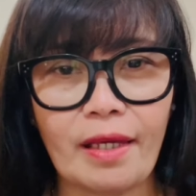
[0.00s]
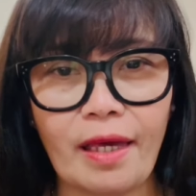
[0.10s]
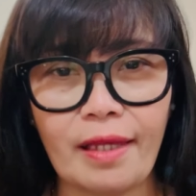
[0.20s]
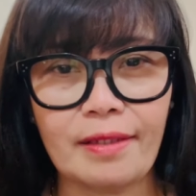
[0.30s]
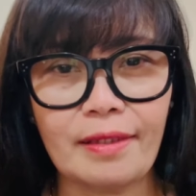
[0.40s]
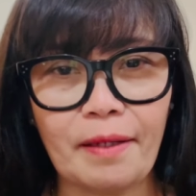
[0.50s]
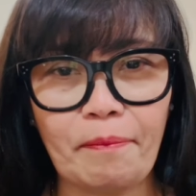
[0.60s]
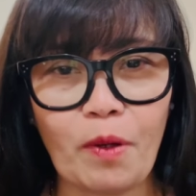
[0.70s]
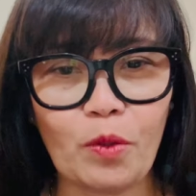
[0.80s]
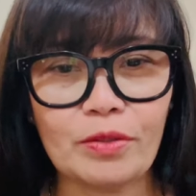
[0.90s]
Edna
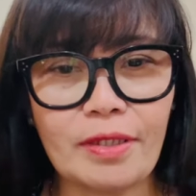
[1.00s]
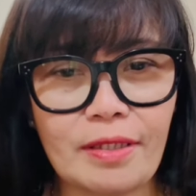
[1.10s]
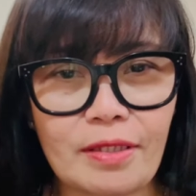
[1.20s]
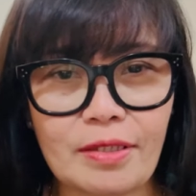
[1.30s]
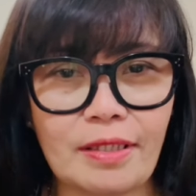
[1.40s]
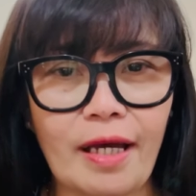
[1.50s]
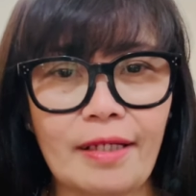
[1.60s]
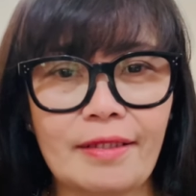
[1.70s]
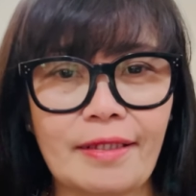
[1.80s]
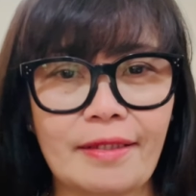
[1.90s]
mode
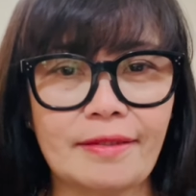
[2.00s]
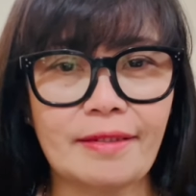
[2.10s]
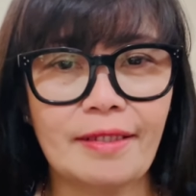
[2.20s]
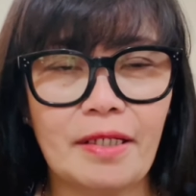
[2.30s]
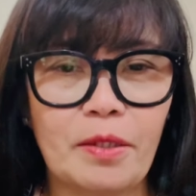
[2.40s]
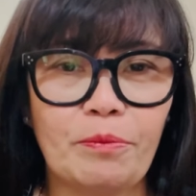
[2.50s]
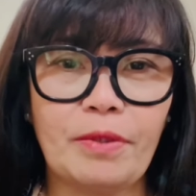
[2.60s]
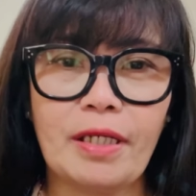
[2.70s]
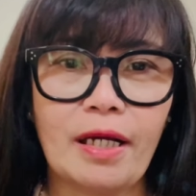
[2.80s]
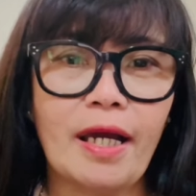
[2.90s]
style, and
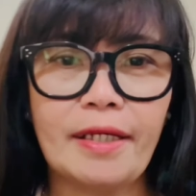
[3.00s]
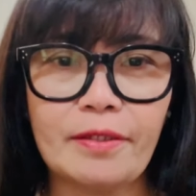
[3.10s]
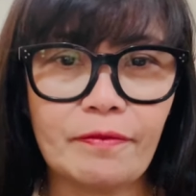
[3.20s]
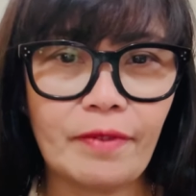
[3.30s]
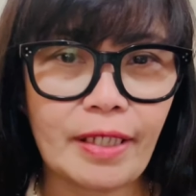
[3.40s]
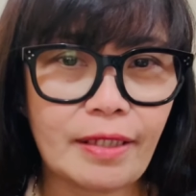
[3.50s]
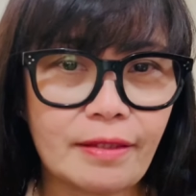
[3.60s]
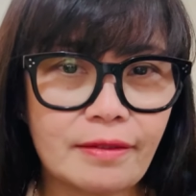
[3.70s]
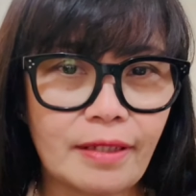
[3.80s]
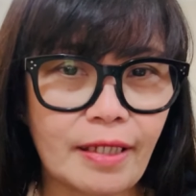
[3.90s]
Mia kind of
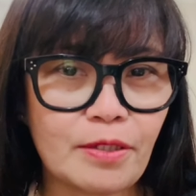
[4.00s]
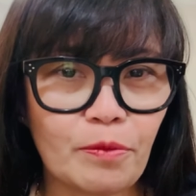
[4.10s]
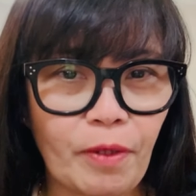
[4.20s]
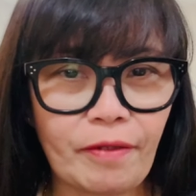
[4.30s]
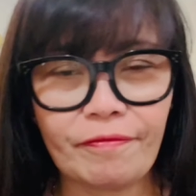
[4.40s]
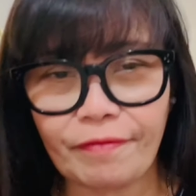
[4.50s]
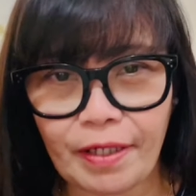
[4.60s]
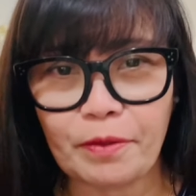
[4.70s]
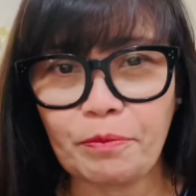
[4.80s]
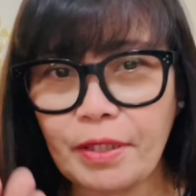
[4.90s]
likes to make
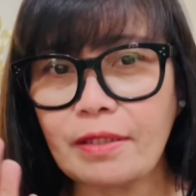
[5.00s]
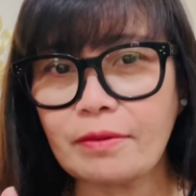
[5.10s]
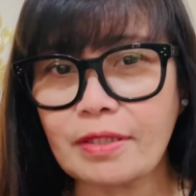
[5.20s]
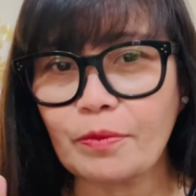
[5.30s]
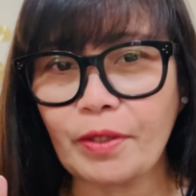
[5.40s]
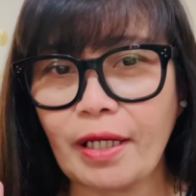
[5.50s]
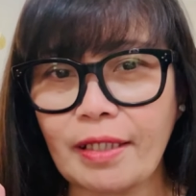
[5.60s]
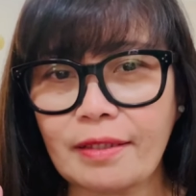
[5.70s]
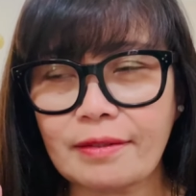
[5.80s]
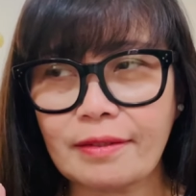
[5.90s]
fun of me because when I